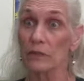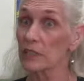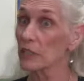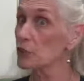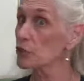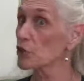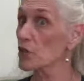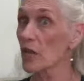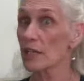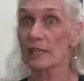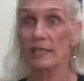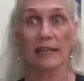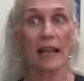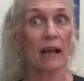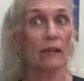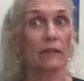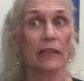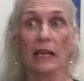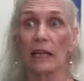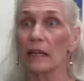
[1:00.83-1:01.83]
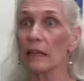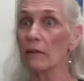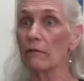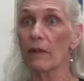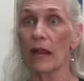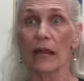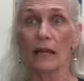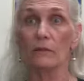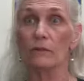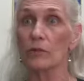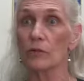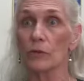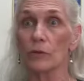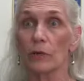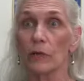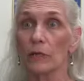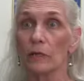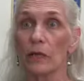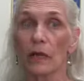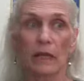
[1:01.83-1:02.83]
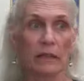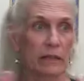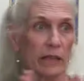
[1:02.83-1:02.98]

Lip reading: They're just now getting around to it.